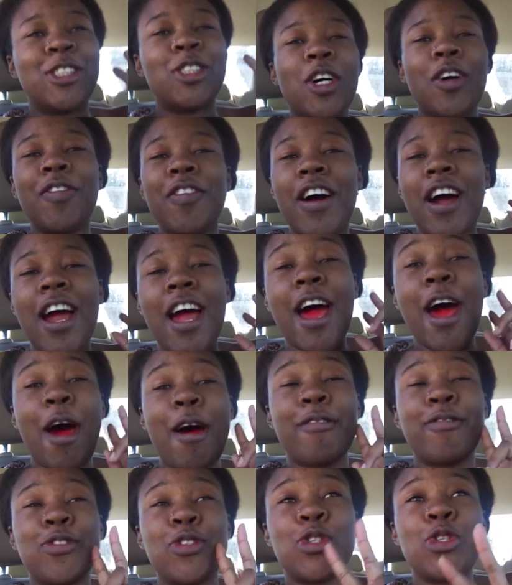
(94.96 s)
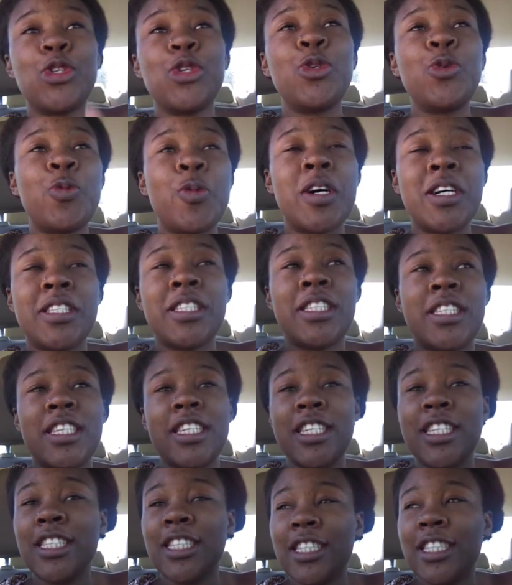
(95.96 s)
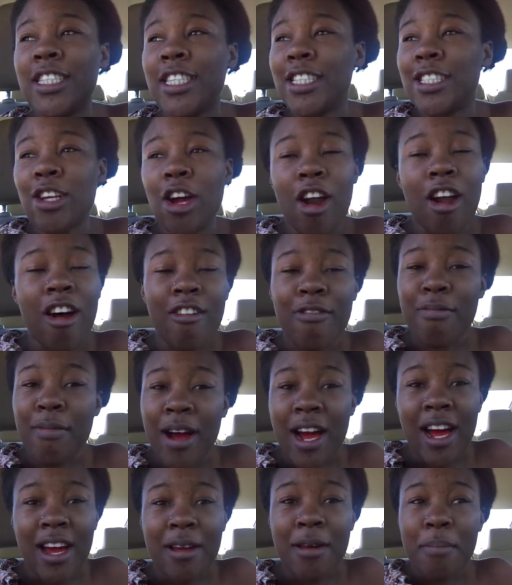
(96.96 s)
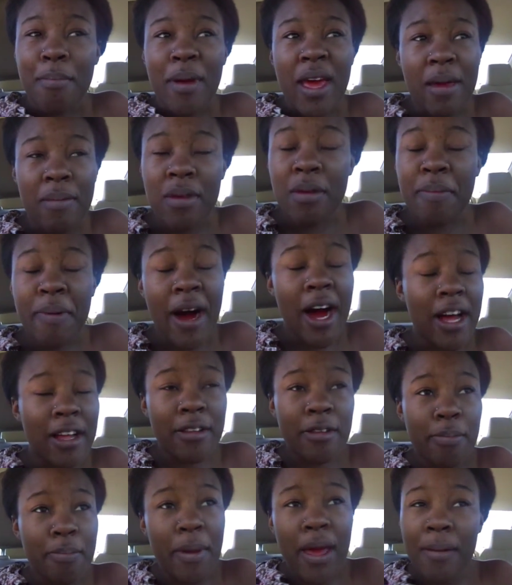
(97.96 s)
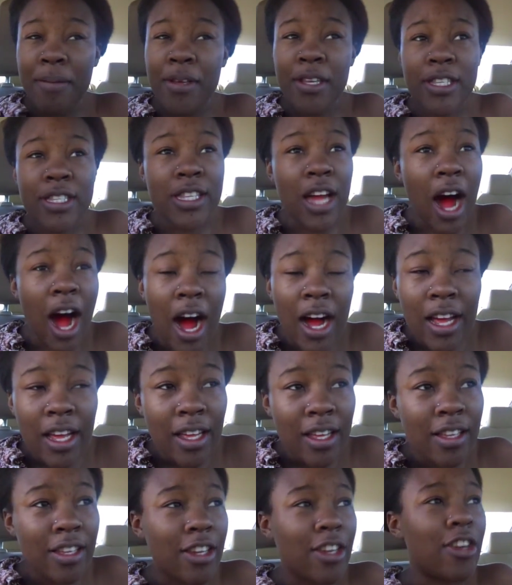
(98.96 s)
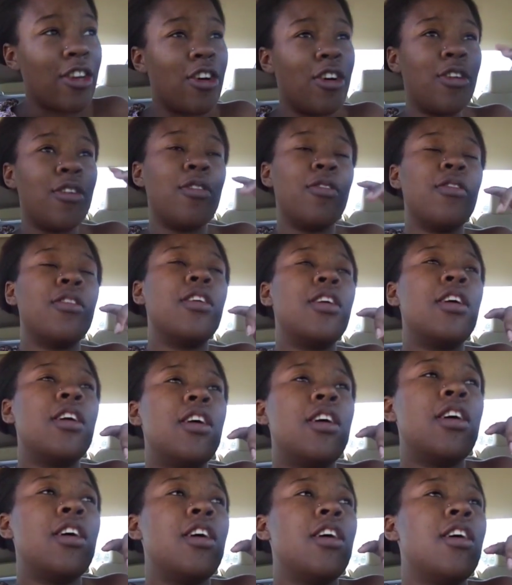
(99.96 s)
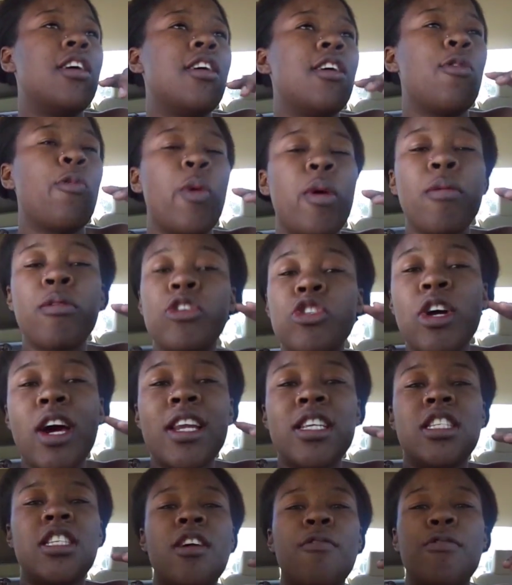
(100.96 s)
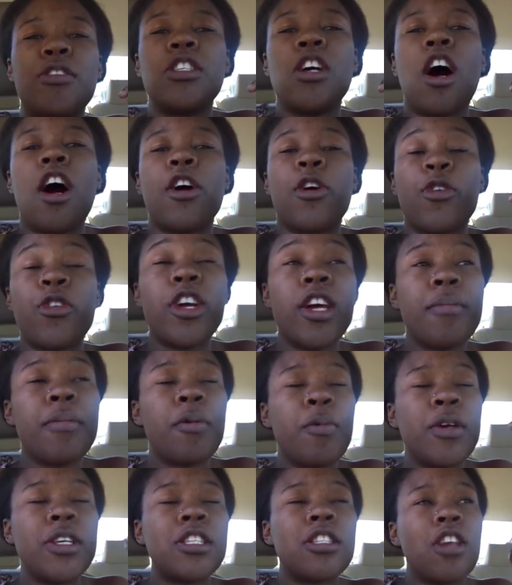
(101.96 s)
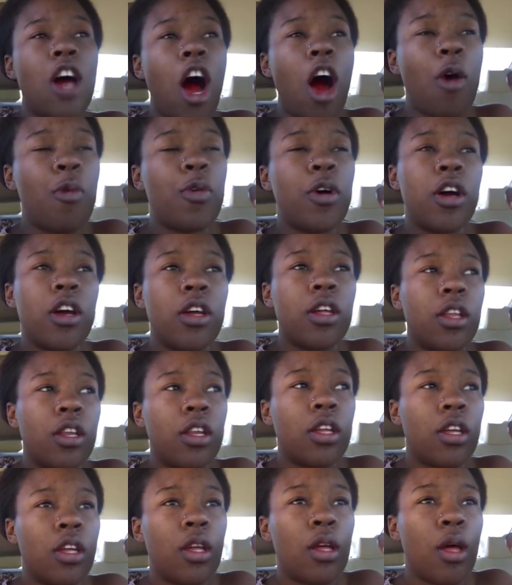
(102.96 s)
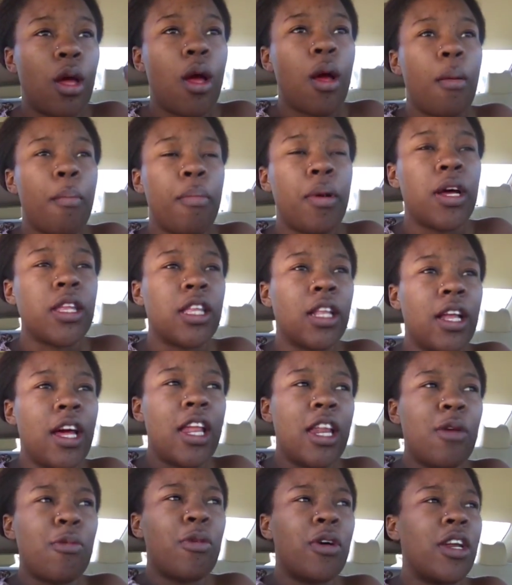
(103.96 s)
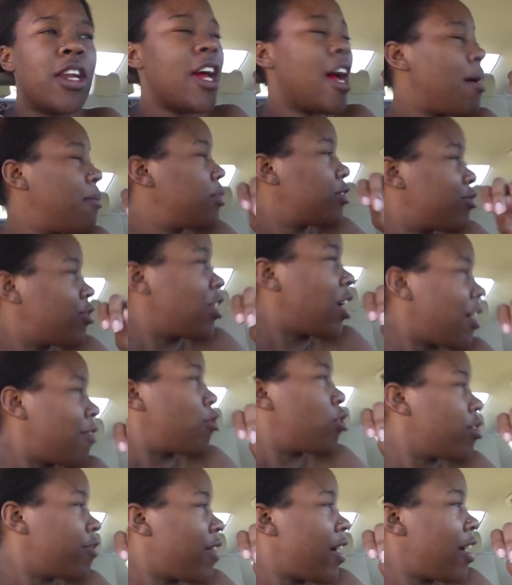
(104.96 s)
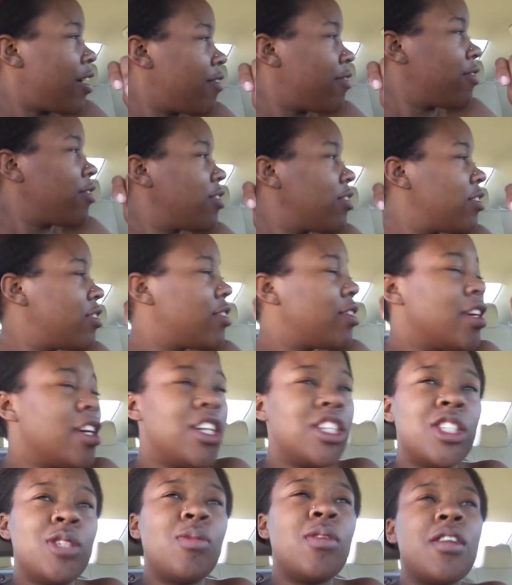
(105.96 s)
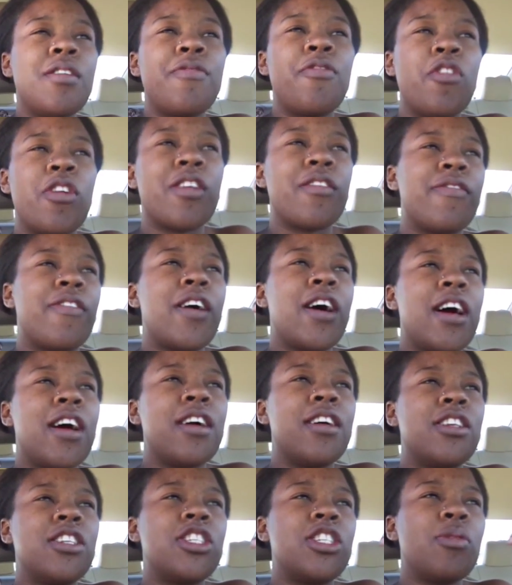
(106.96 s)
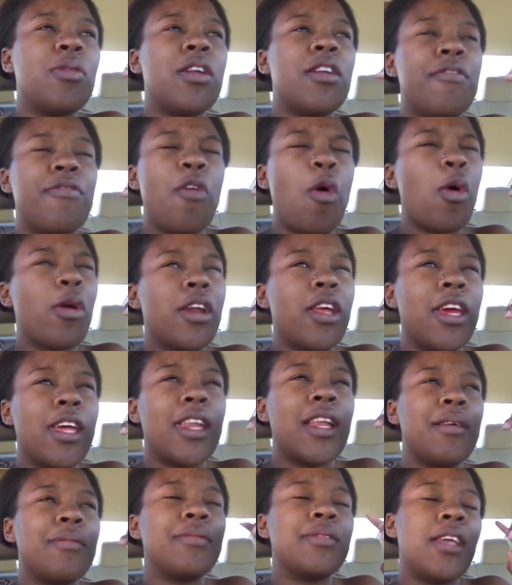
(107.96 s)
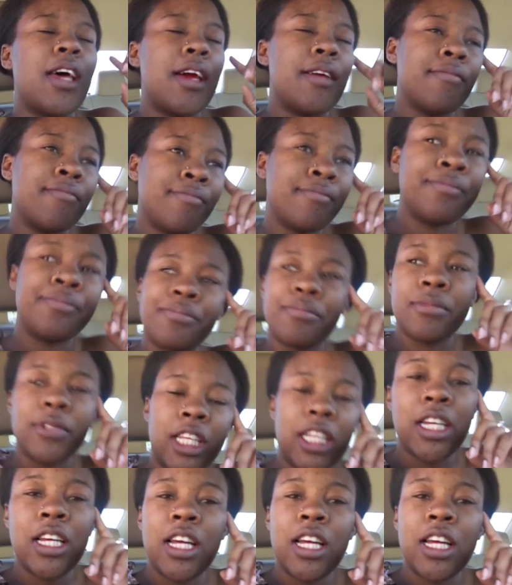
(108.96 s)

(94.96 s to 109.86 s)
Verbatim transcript: so far I have two onesies to start off my baby baby stock, you know. We were trying to see if we saw a crib and we saw one but the lady wanted how much for? Like 45? Yeah. She wanted 45. She wanted 40, and I was like, mm.